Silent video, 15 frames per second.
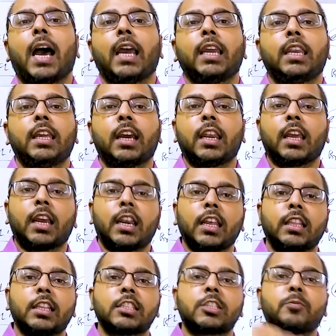idea
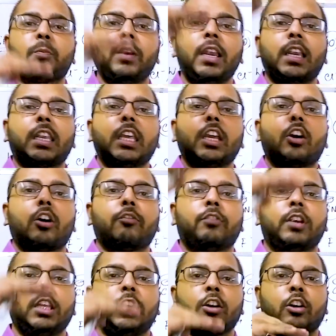regarding the splitting
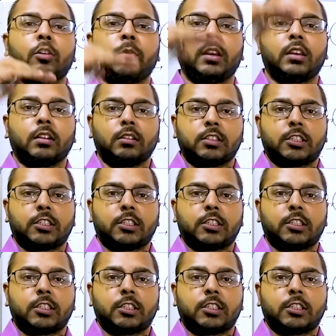of d orbitals.